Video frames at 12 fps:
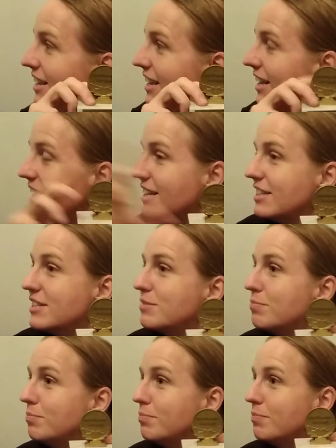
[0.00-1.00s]
Because
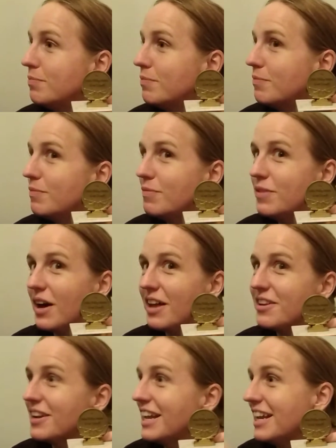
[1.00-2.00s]
the
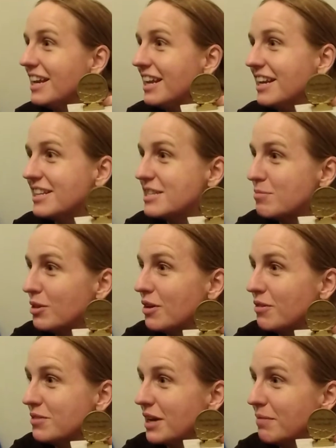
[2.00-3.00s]
other kitty needed some
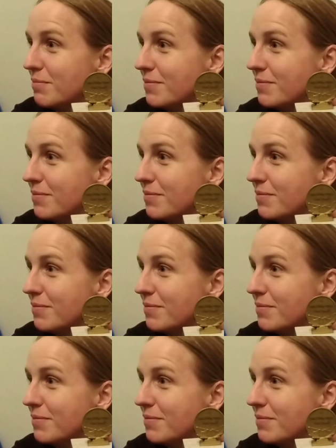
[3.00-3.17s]
alone time.